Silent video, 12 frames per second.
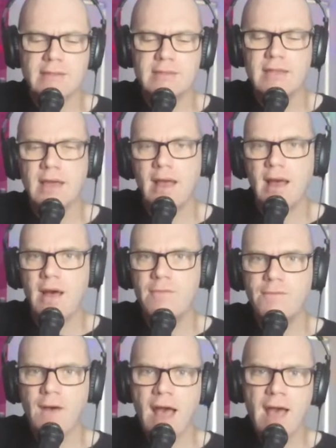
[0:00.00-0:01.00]
A
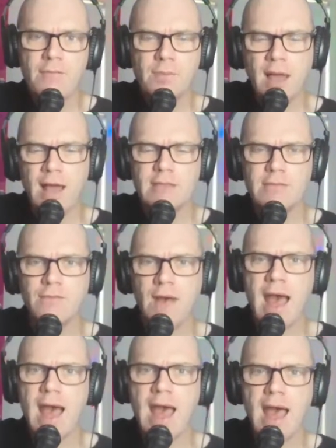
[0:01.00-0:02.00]
5 plus
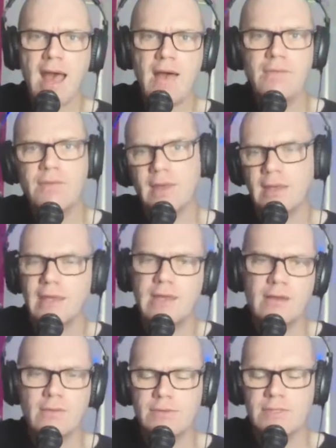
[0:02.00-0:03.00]
5
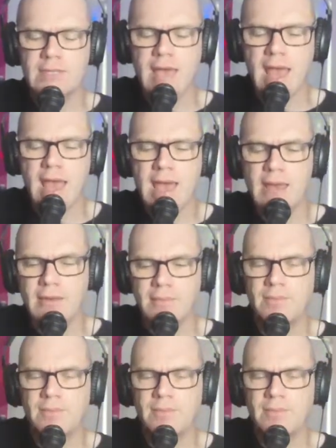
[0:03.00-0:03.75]
equals 10.